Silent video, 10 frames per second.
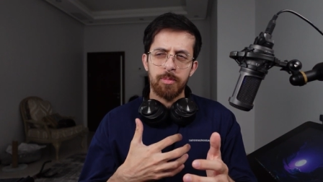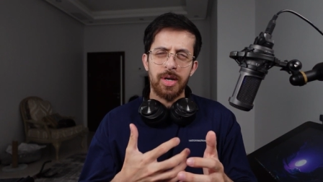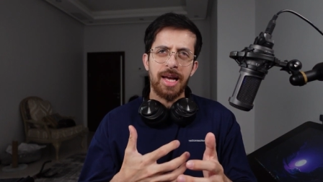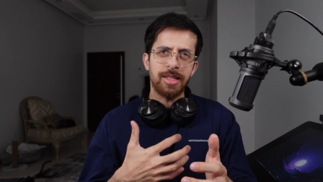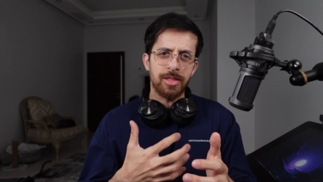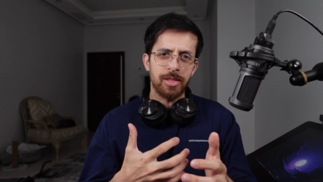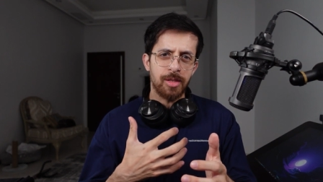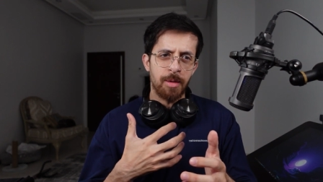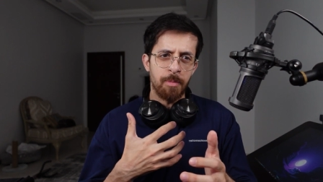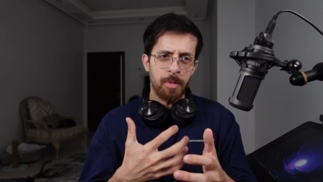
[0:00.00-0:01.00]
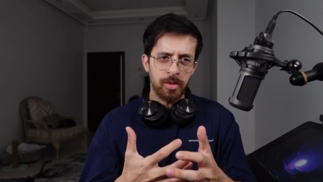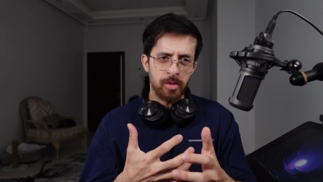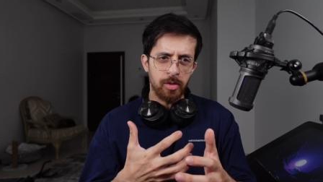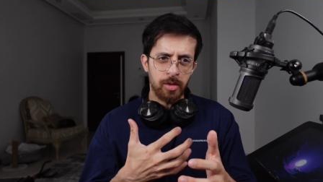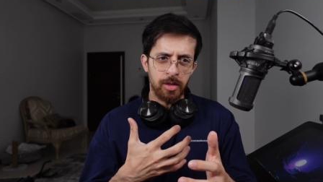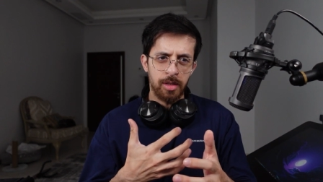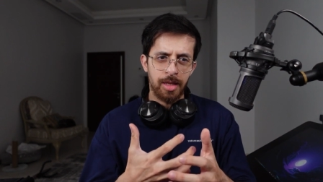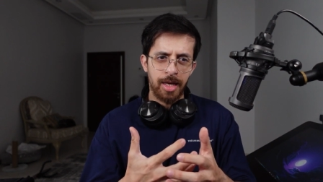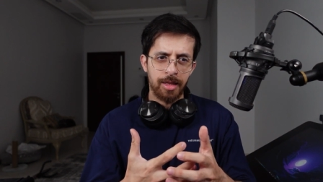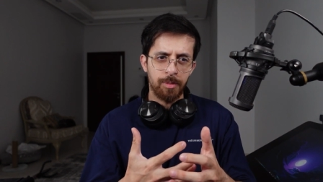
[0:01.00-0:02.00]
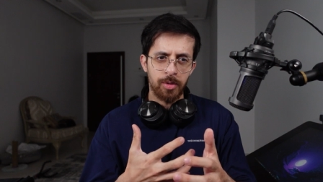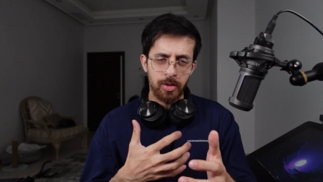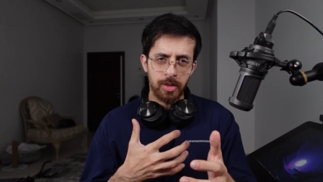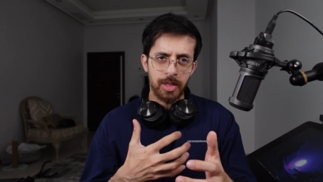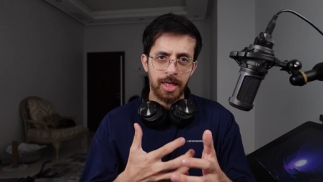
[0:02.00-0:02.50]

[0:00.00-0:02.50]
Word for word: practice the muscle that pushes